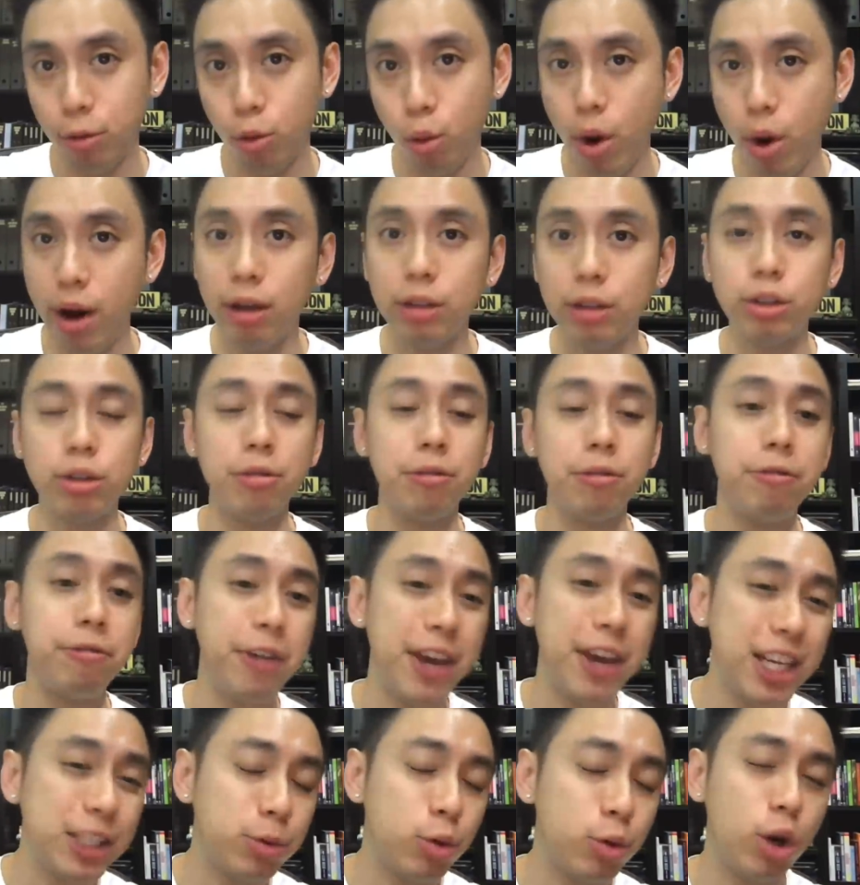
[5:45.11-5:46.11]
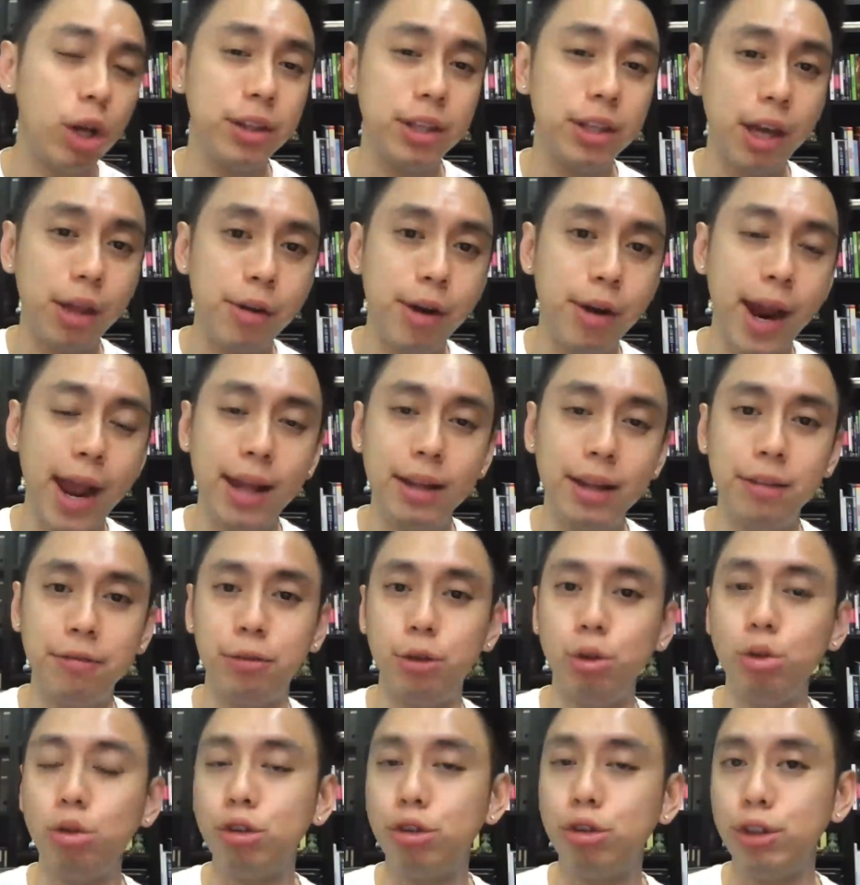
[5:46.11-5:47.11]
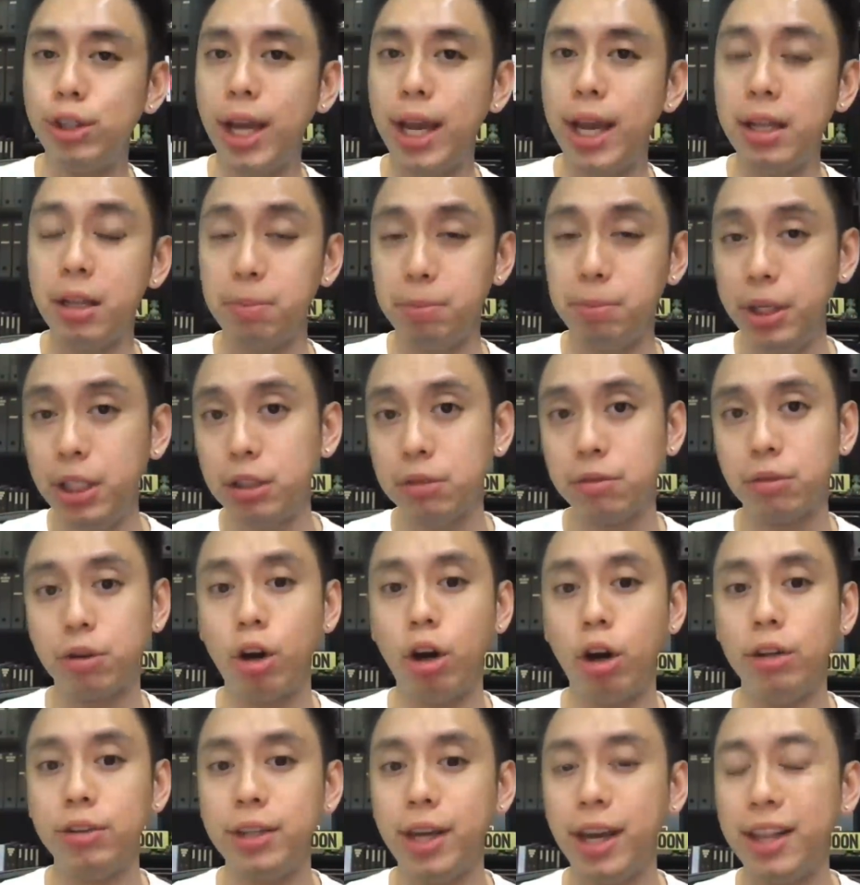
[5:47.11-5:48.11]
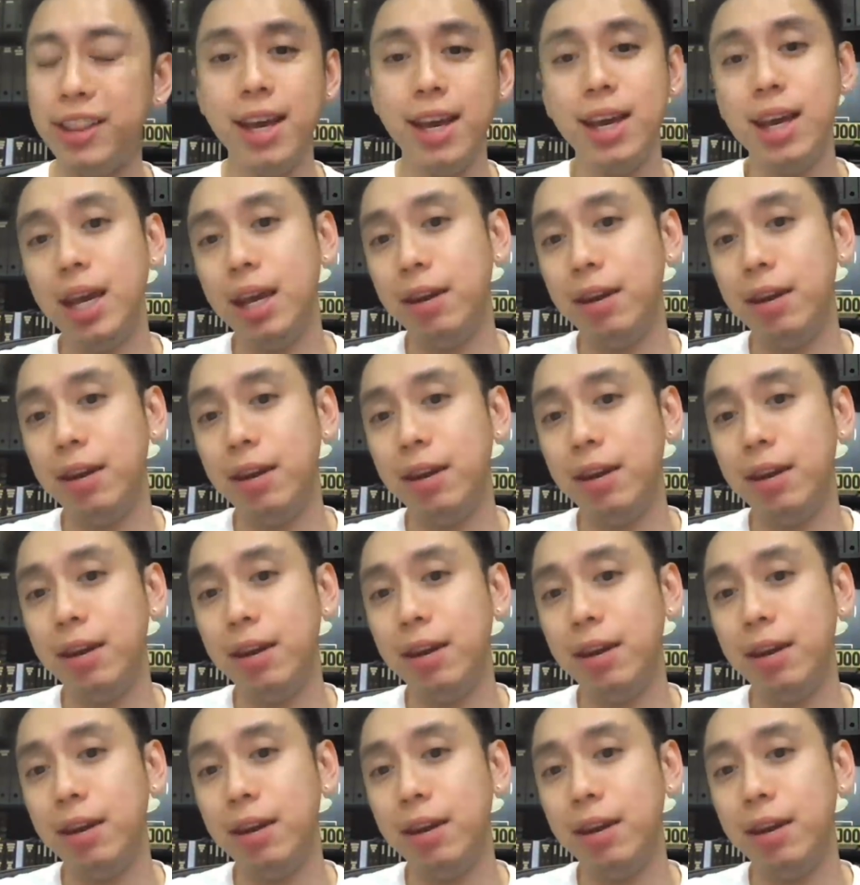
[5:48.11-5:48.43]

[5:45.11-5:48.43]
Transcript: Whereas on Facebook, on the other hand, if you create a piece of content,